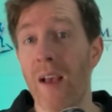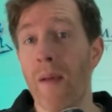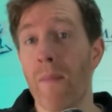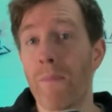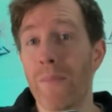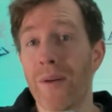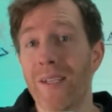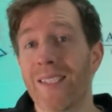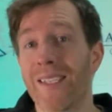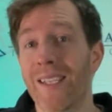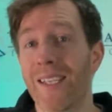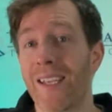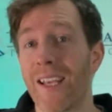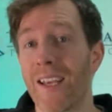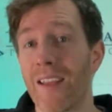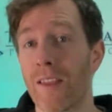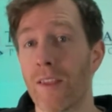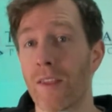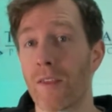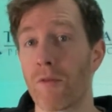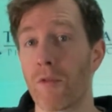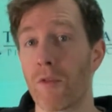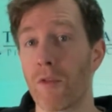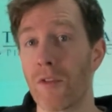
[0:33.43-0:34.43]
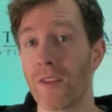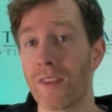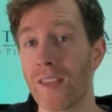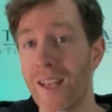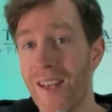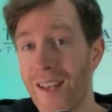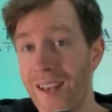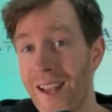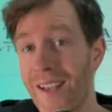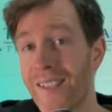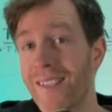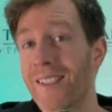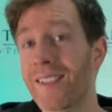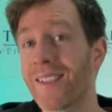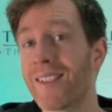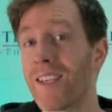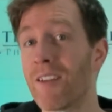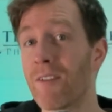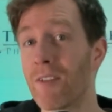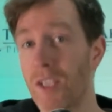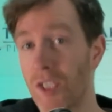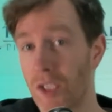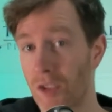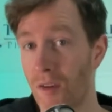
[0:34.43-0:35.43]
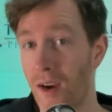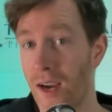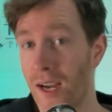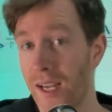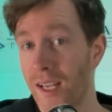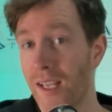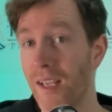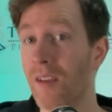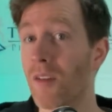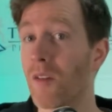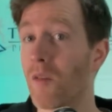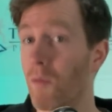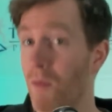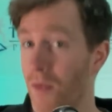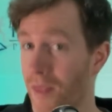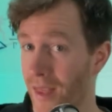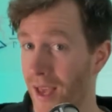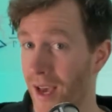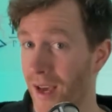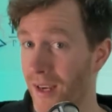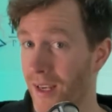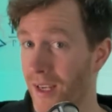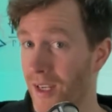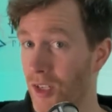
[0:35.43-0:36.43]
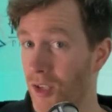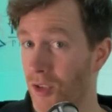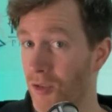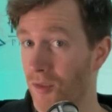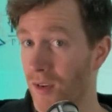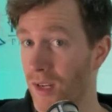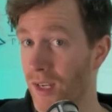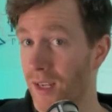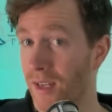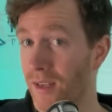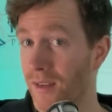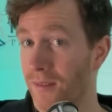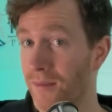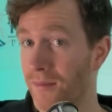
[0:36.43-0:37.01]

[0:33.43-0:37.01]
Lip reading: but to get through the necessary training without injury.